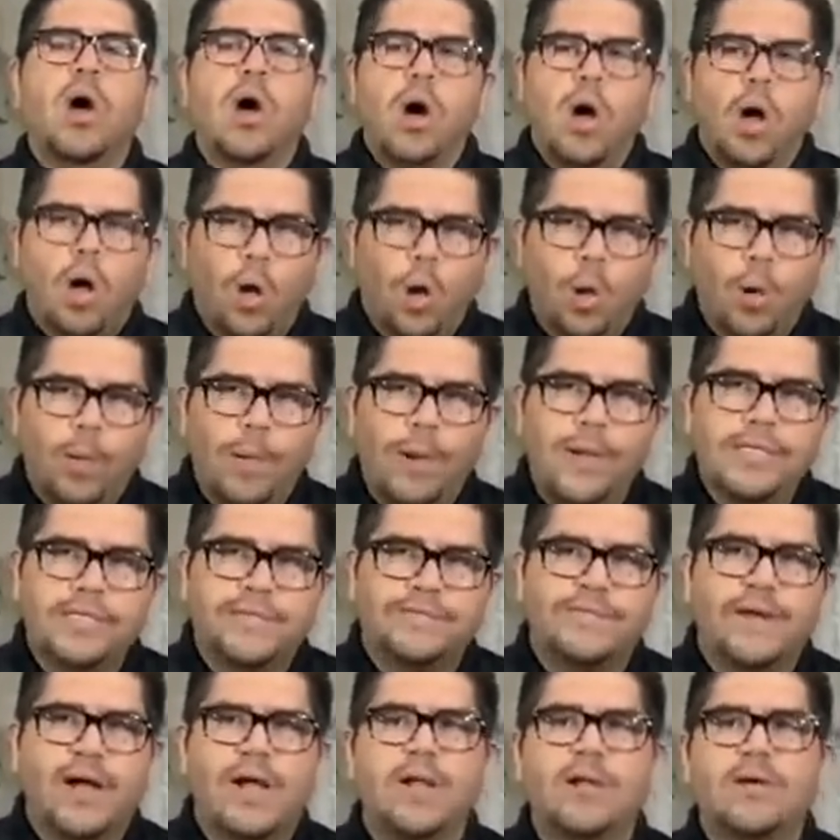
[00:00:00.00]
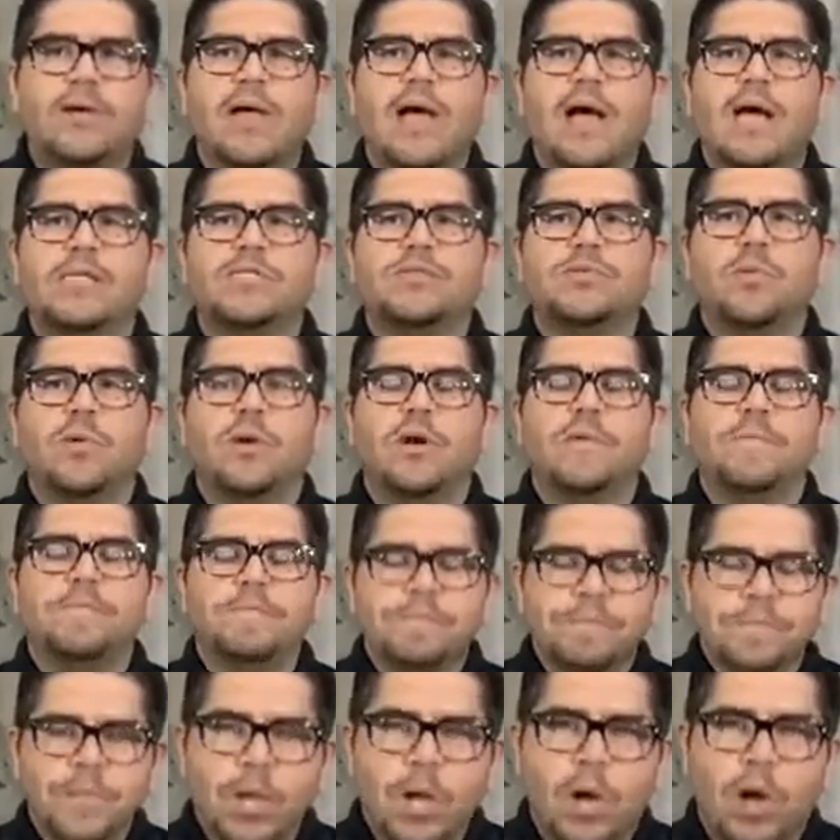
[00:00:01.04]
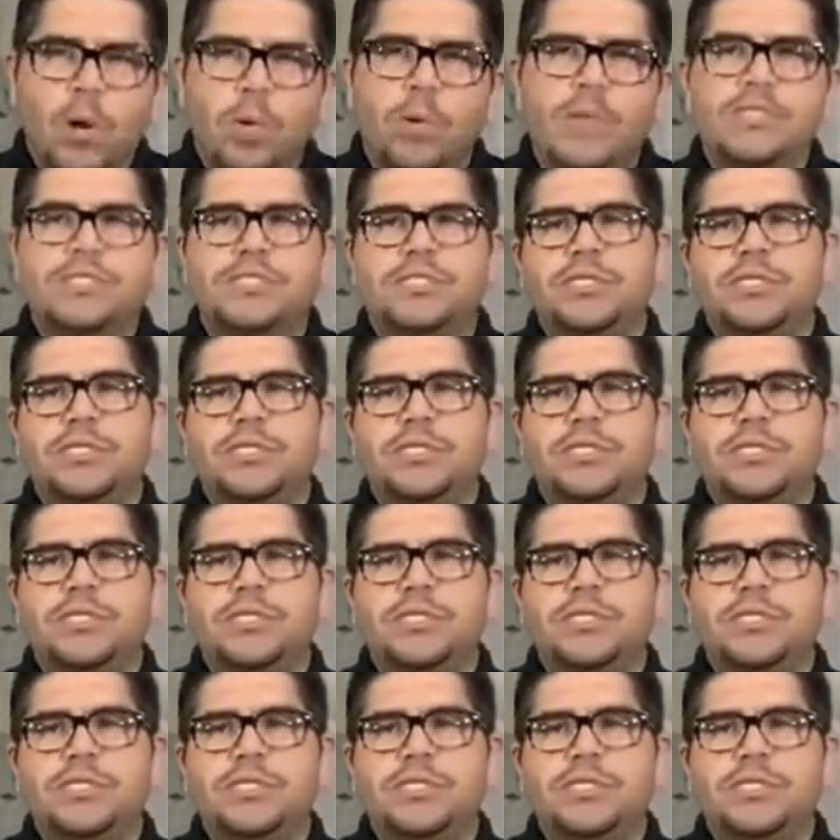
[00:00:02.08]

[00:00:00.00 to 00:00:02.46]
Always follow God's word Always